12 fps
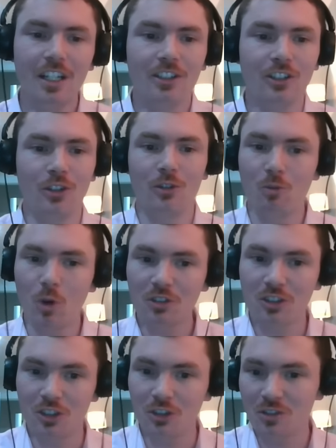you know,
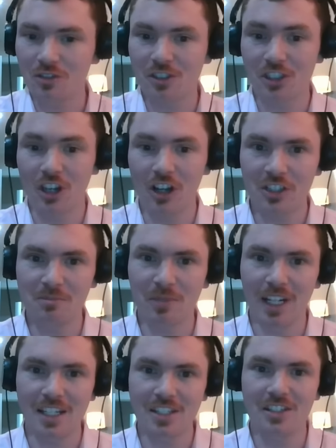one good starting
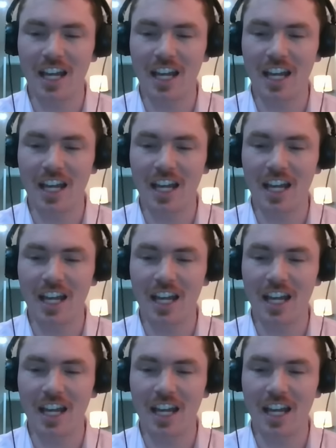place is,